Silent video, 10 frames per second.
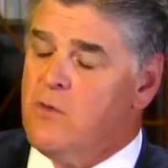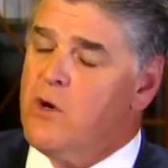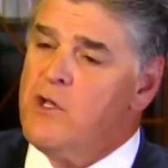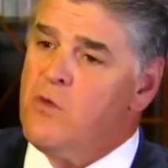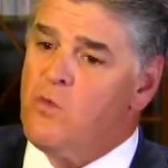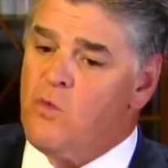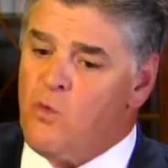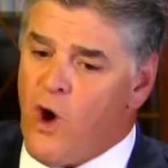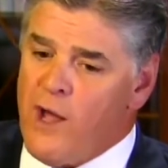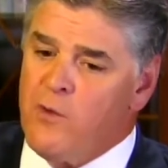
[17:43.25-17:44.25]

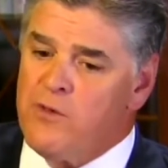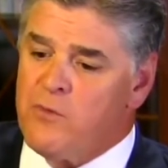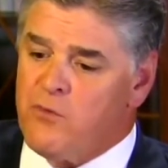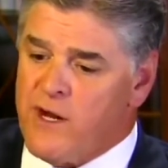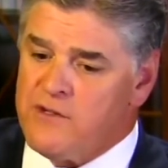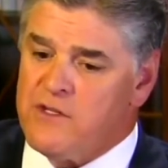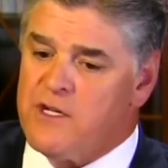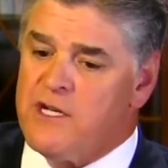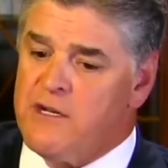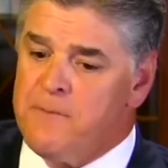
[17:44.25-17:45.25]
Why would the
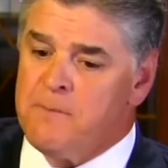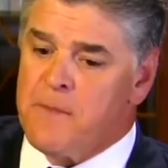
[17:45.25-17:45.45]
president,